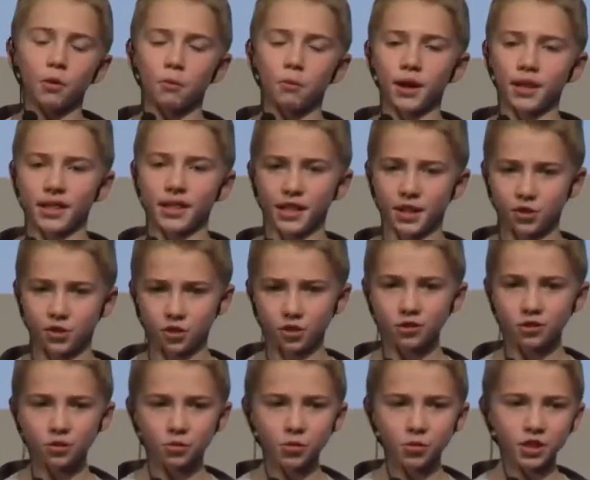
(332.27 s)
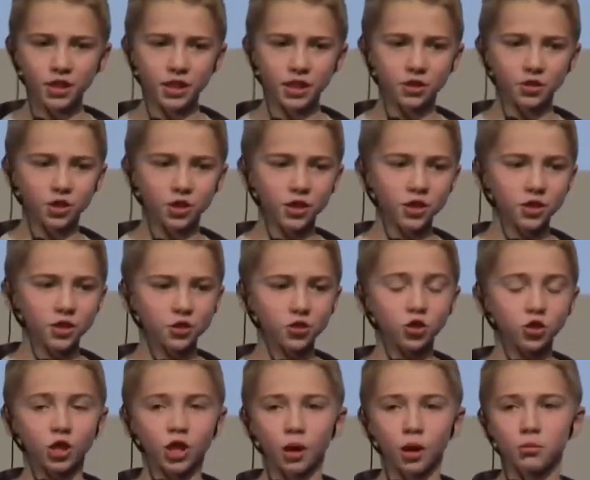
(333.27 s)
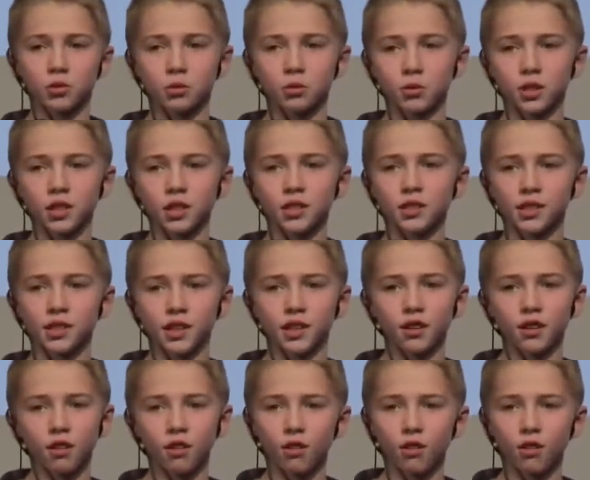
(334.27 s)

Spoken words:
what my teachers were teaching should come to me easy.